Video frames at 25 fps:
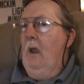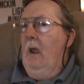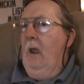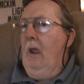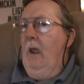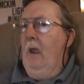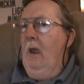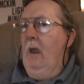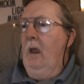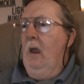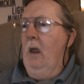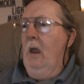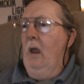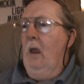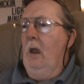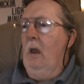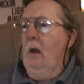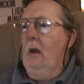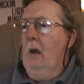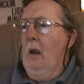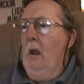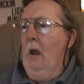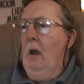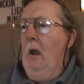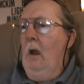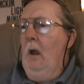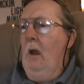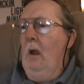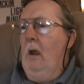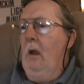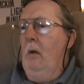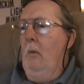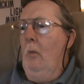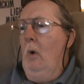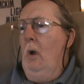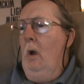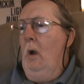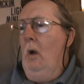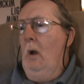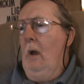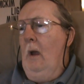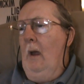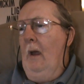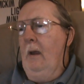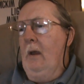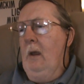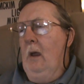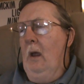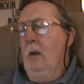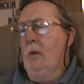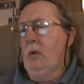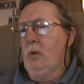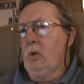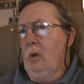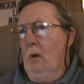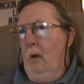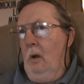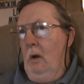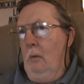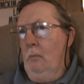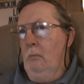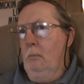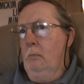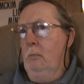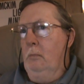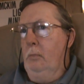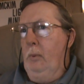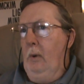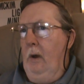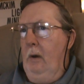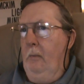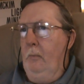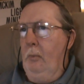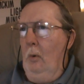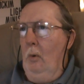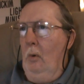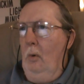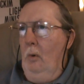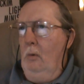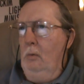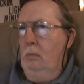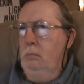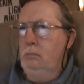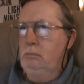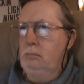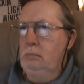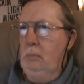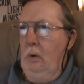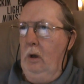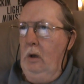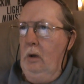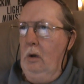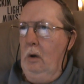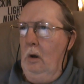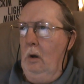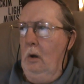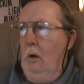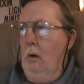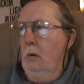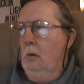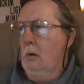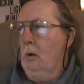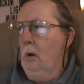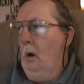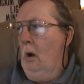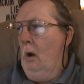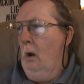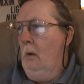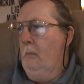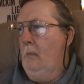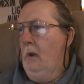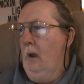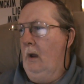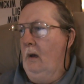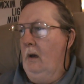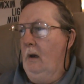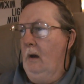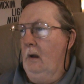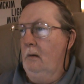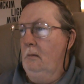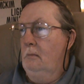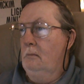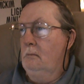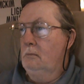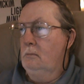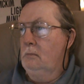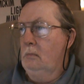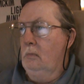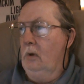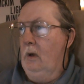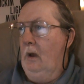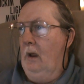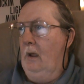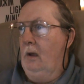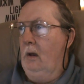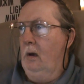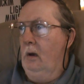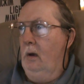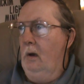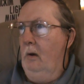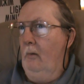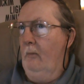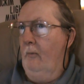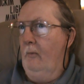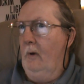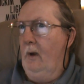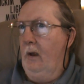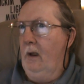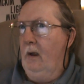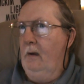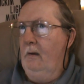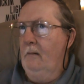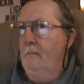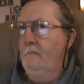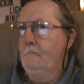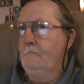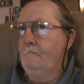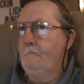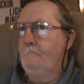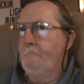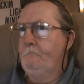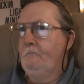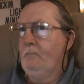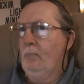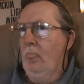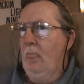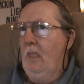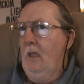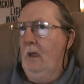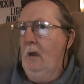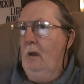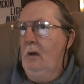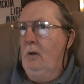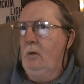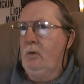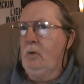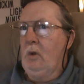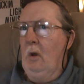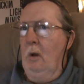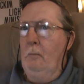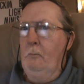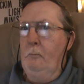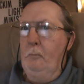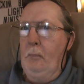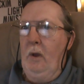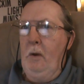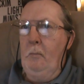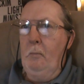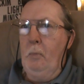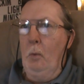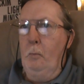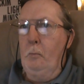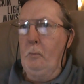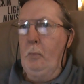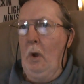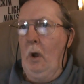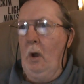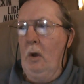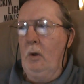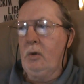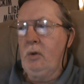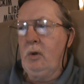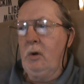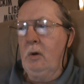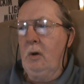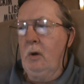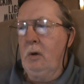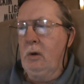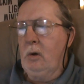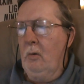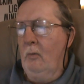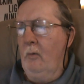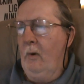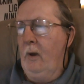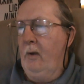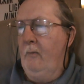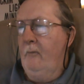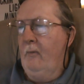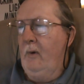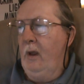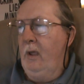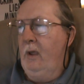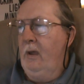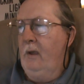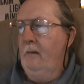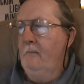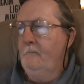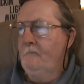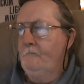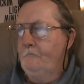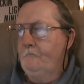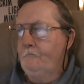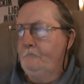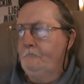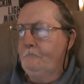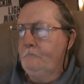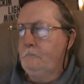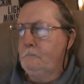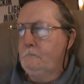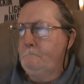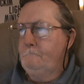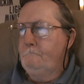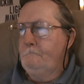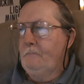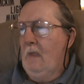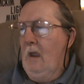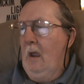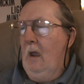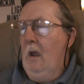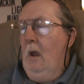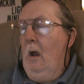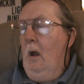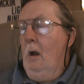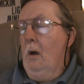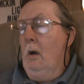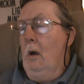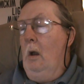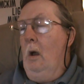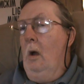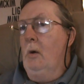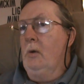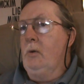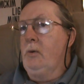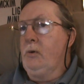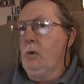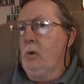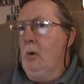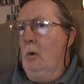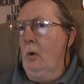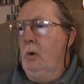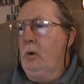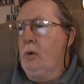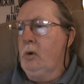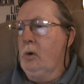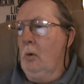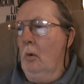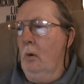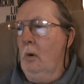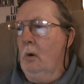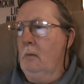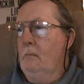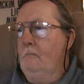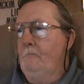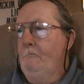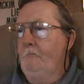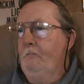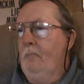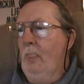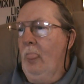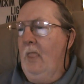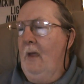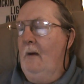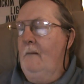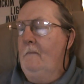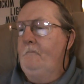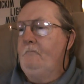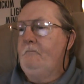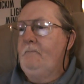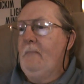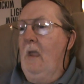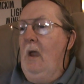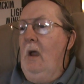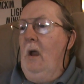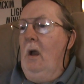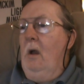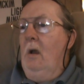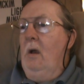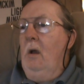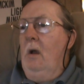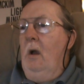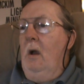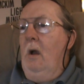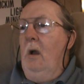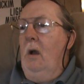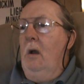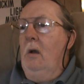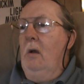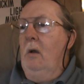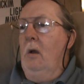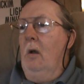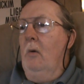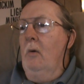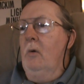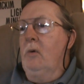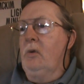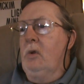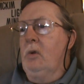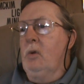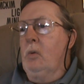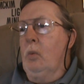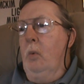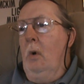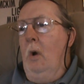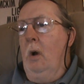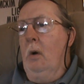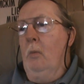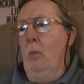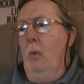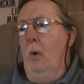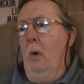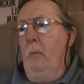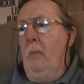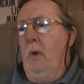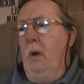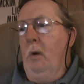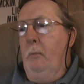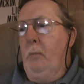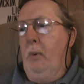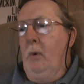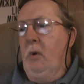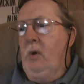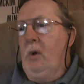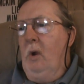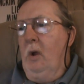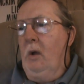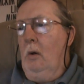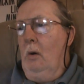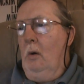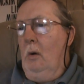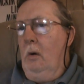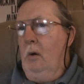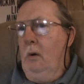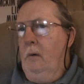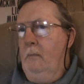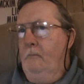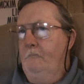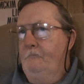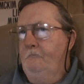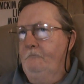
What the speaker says: And I got some people, you know, commenting negatively, some people positively. Long story short, there was this one woman in particular,